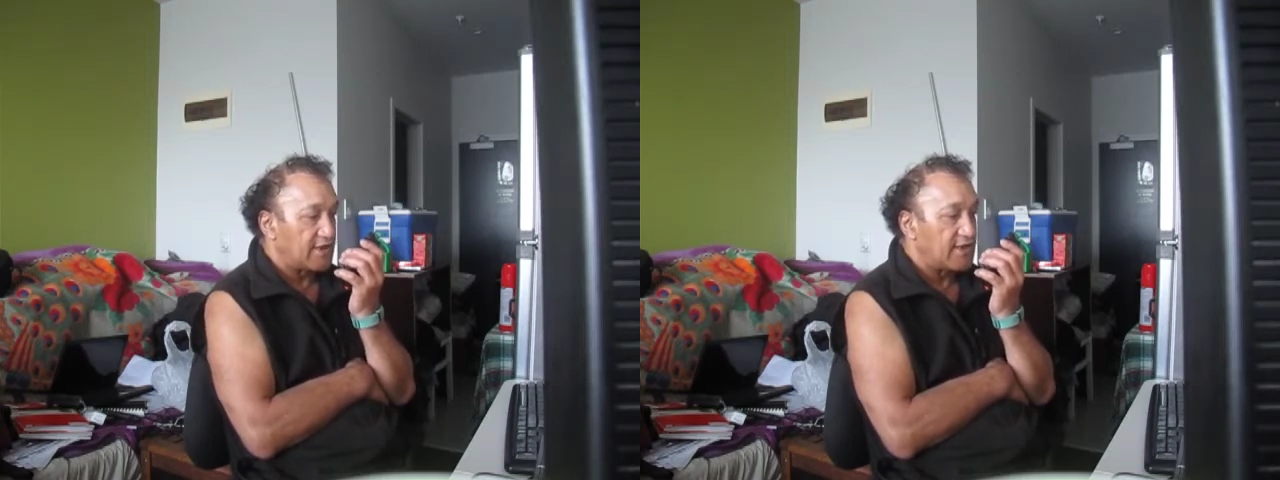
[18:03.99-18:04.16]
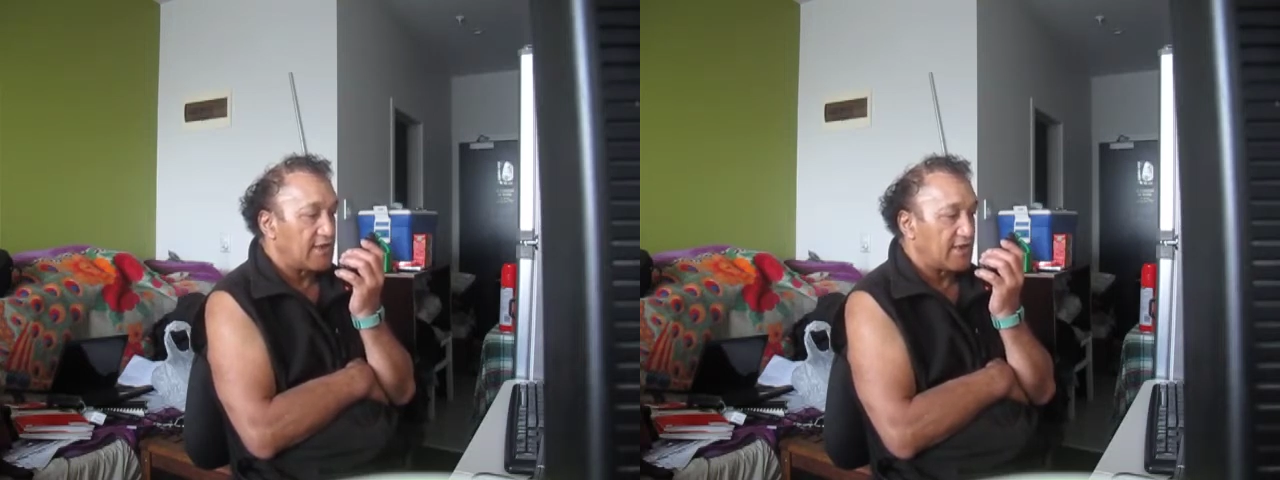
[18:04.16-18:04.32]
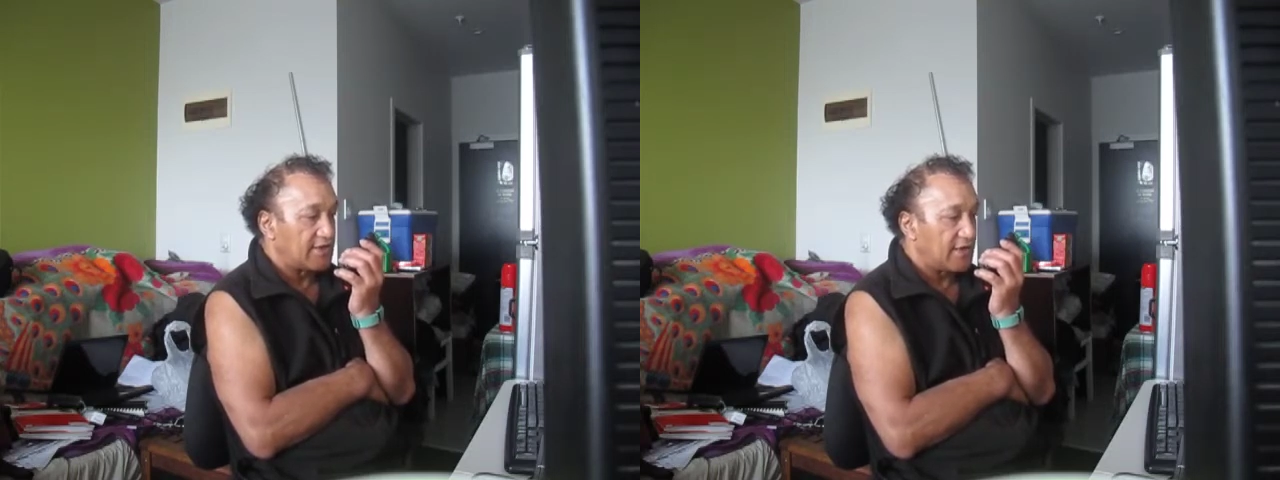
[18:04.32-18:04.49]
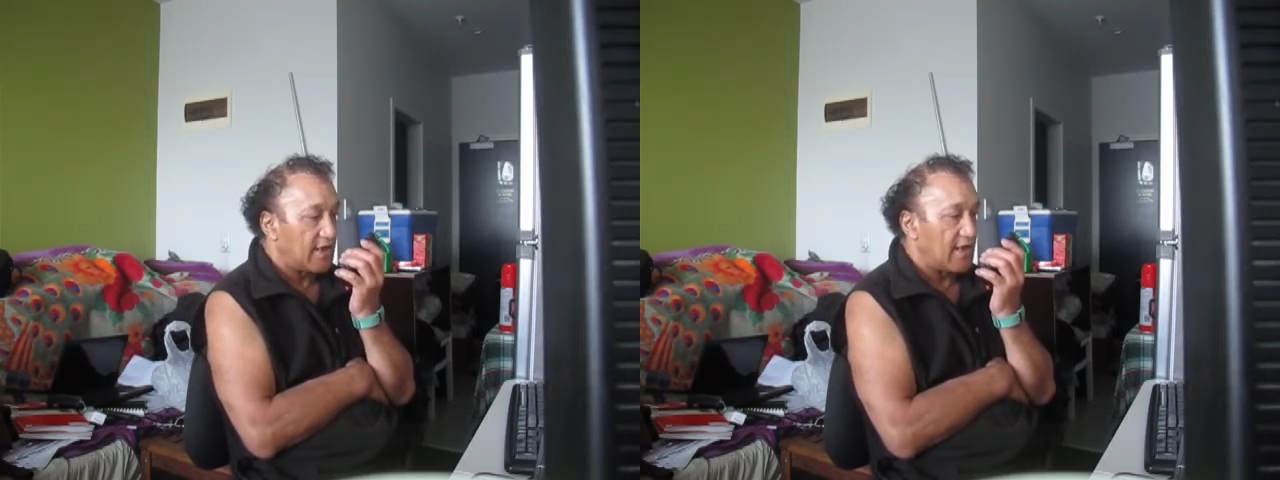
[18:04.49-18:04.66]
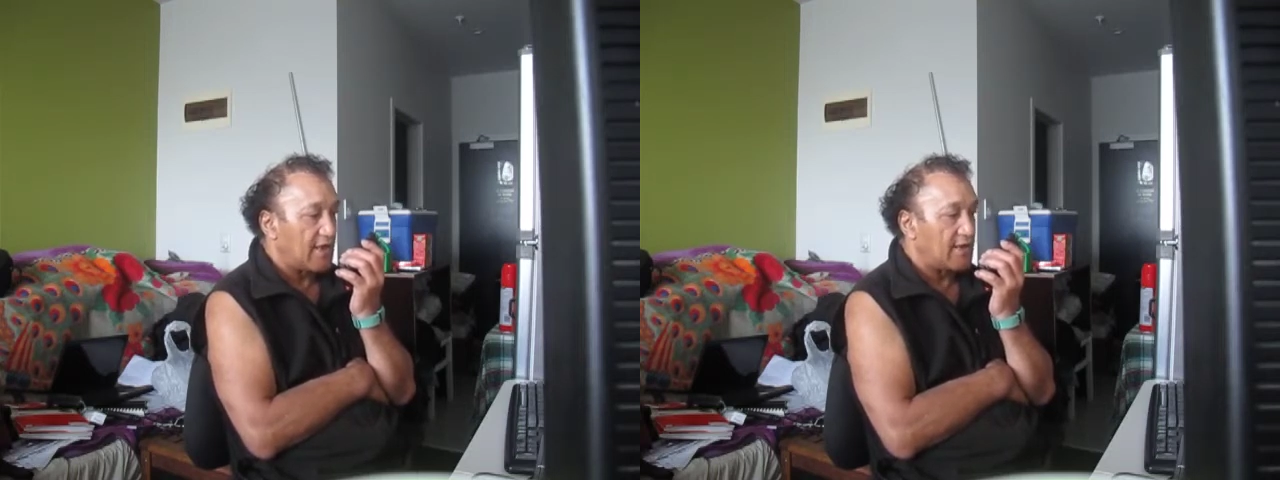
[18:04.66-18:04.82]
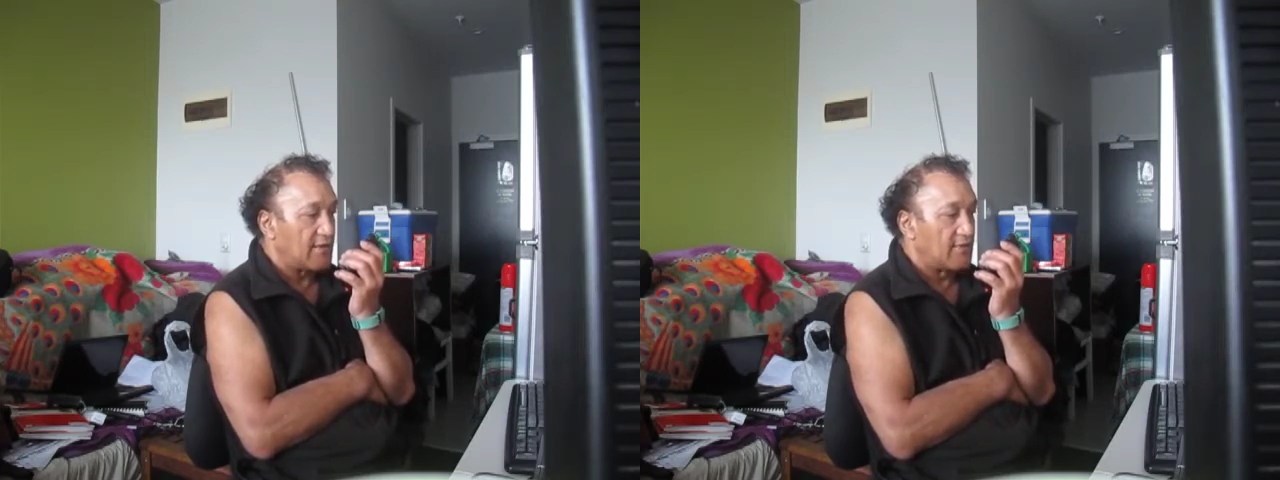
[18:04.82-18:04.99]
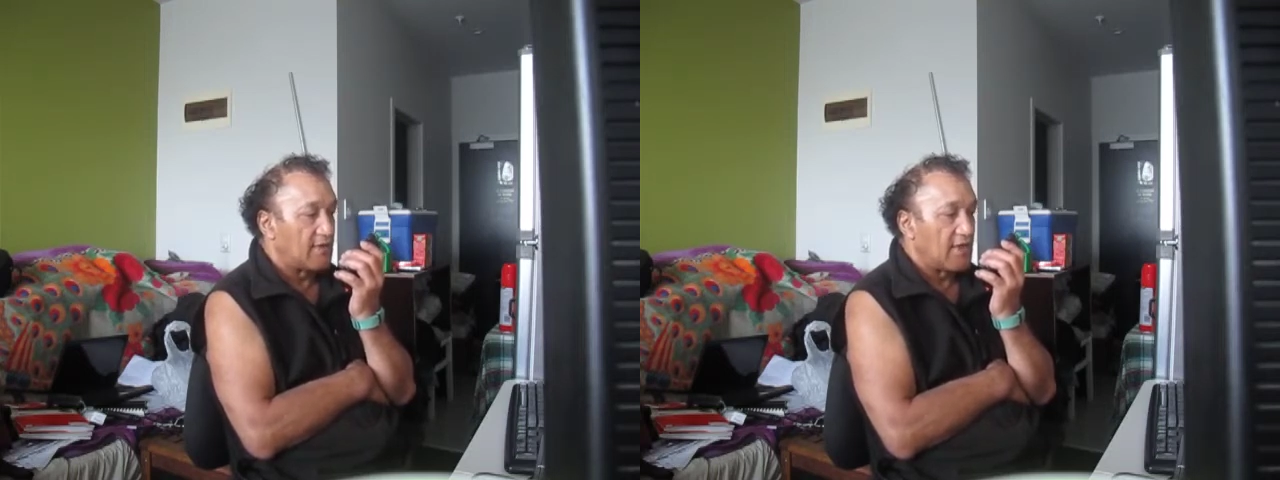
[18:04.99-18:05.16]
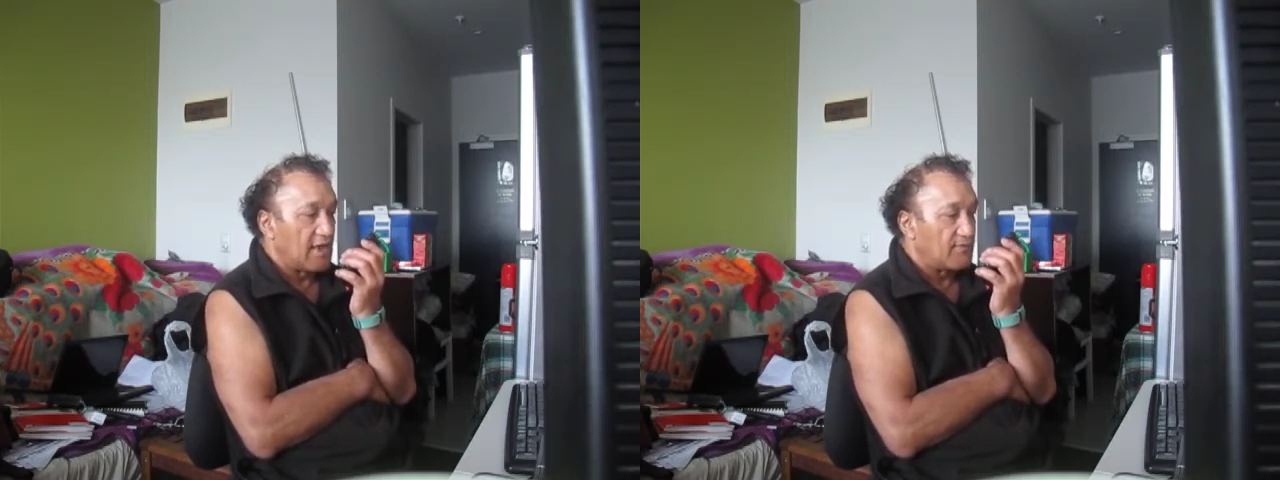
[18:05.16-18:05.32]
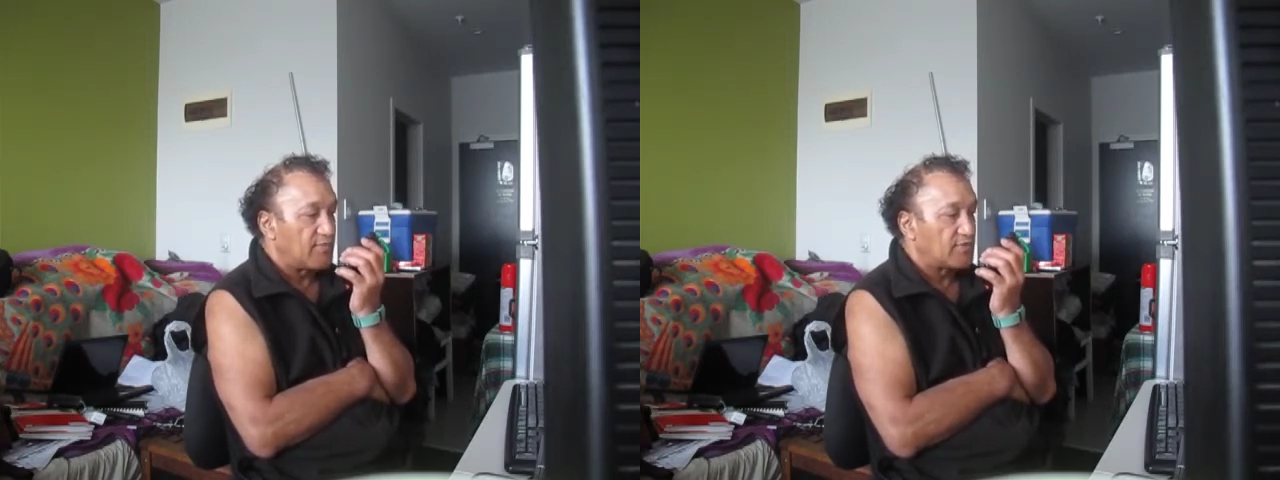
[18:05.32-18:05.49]
here and there
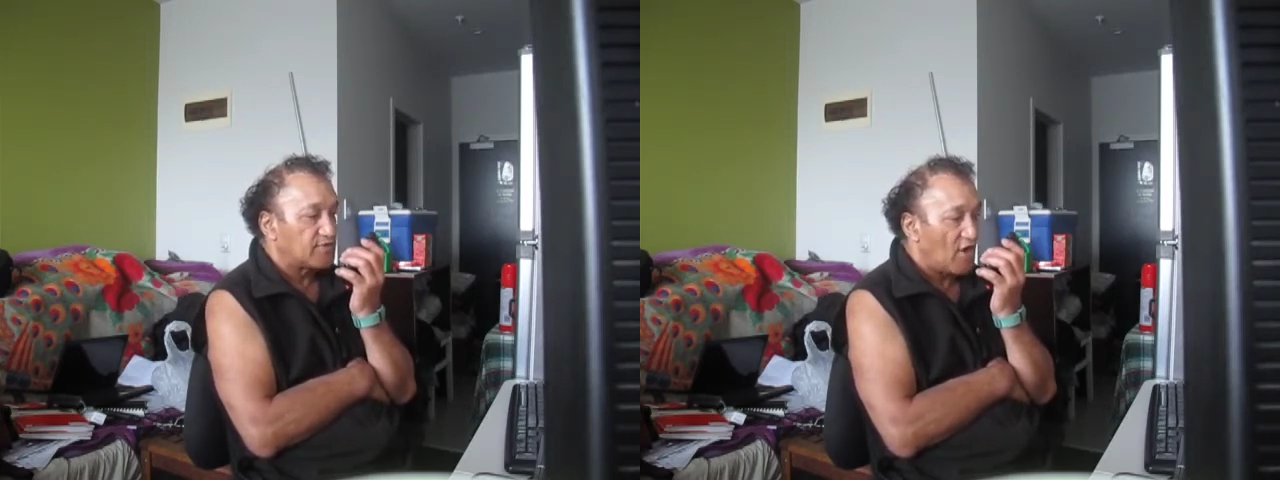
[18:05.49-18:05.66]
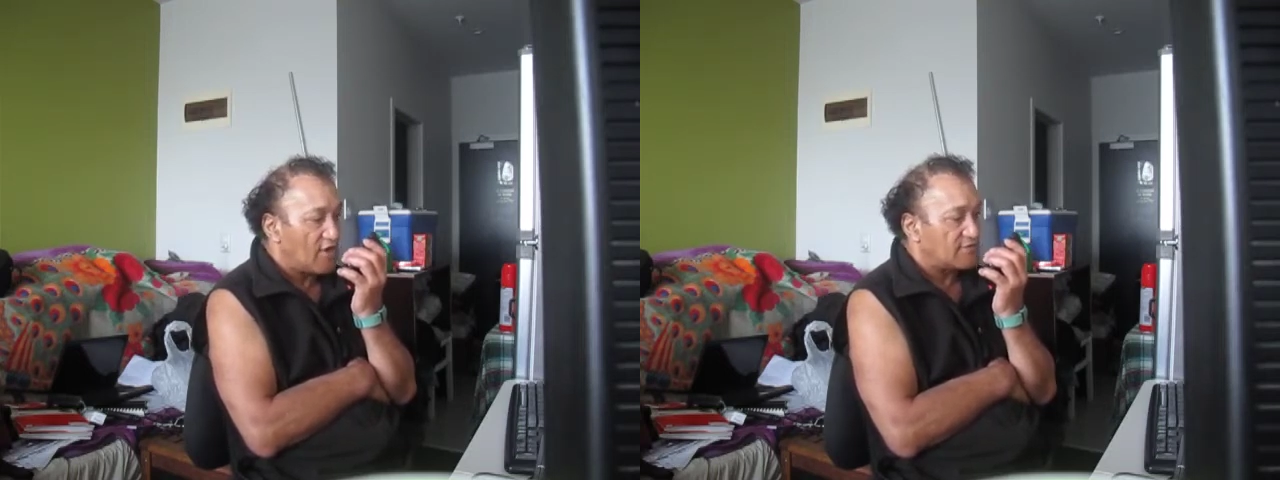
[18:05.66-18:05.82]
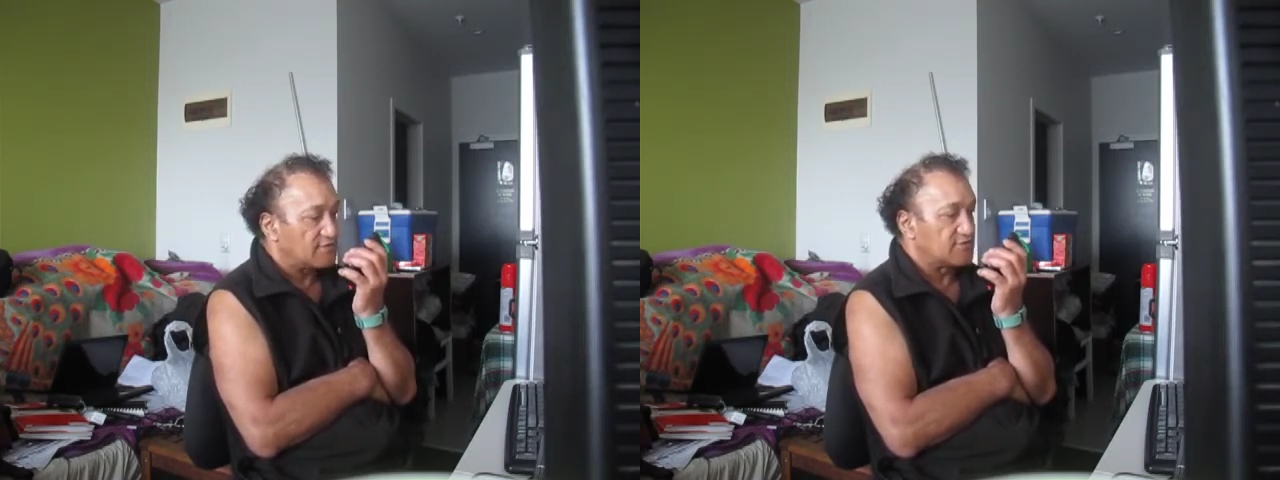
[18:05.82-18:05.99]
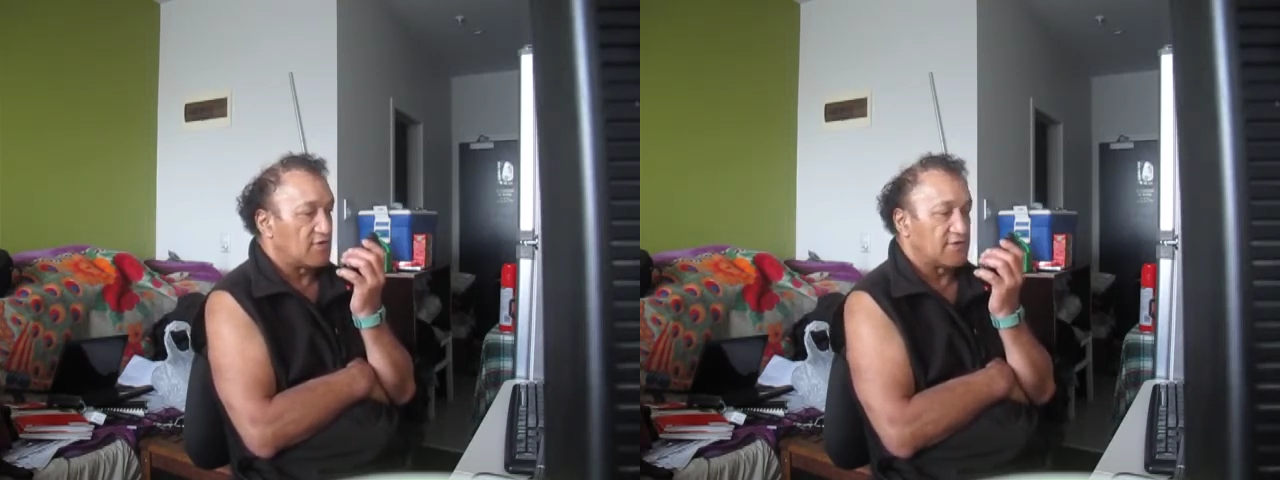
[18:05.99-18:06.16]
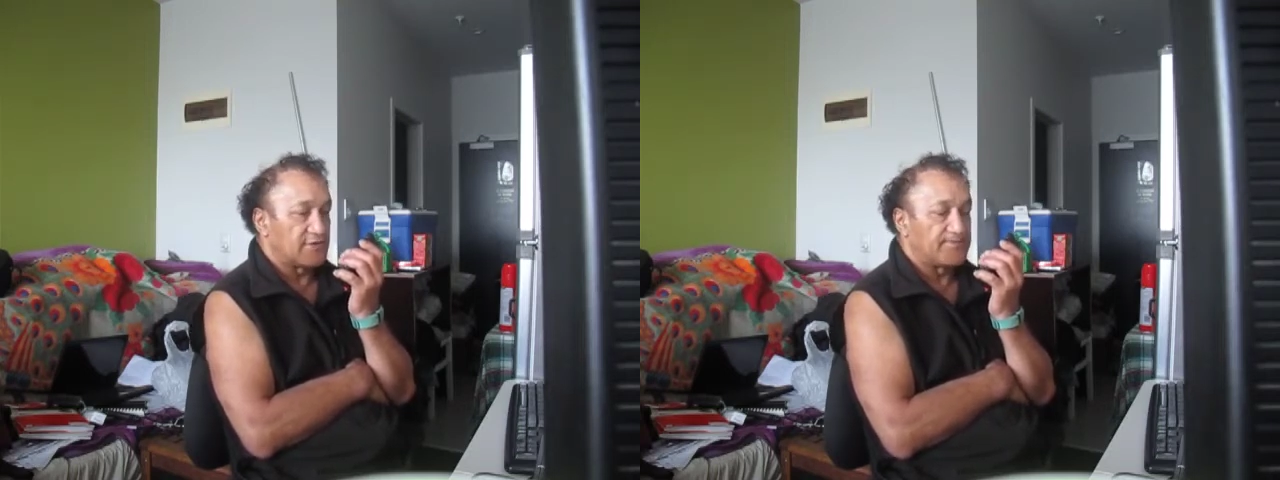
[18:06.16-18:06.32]
and put titles on